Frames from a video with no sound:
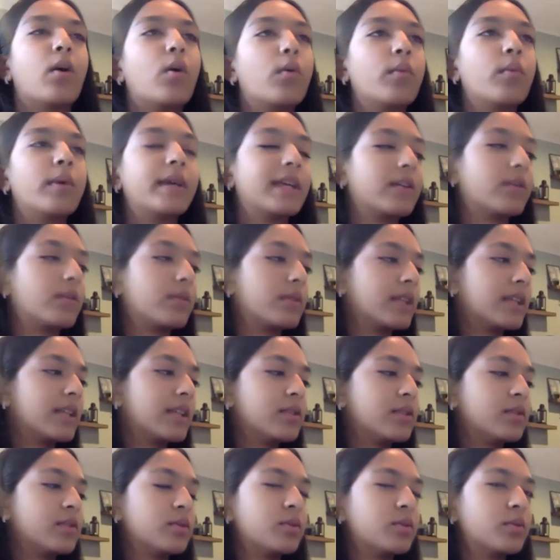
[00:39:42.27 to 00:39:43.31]
oh, we can only
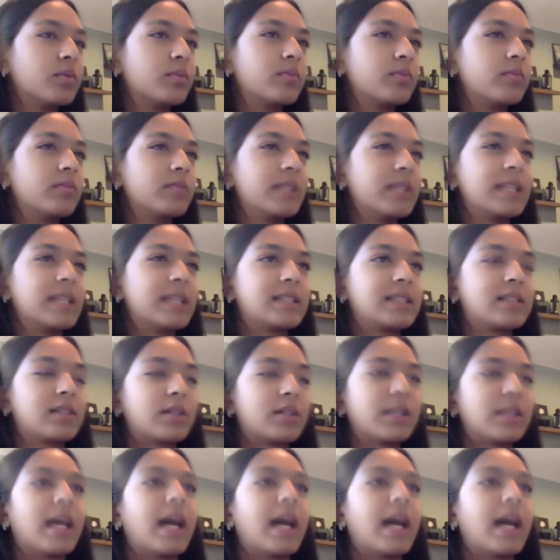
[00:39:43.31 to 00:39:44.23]
do this or